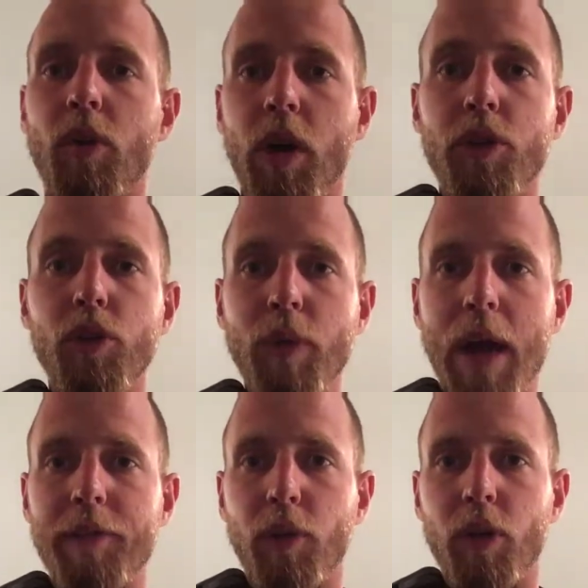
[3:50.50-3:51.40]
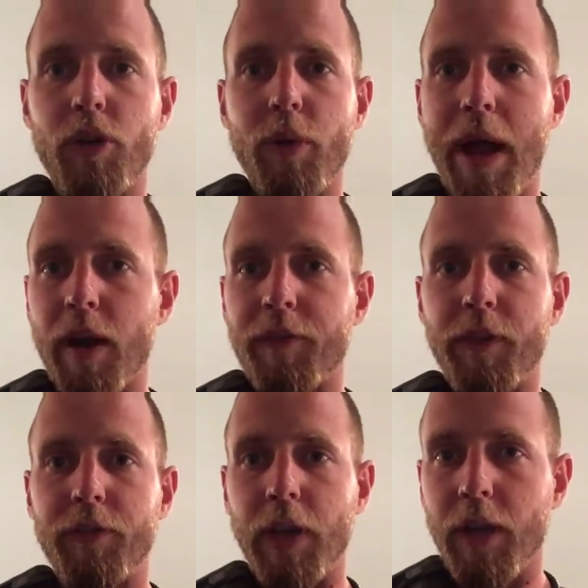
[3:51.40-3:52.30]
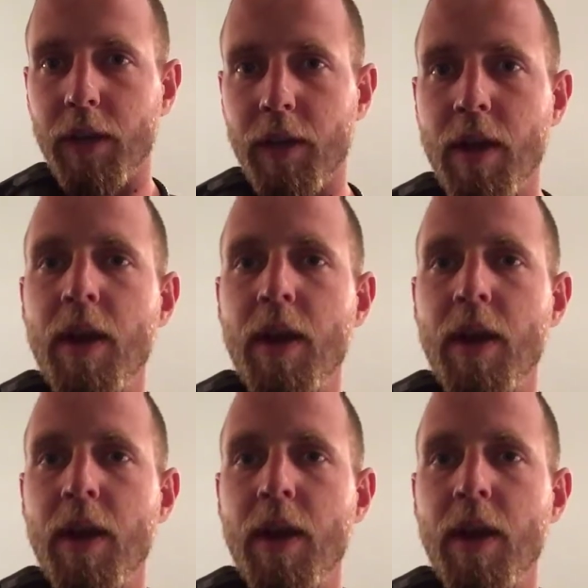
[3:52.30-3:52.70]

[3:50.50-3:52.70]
a new rifle, a new AR-15.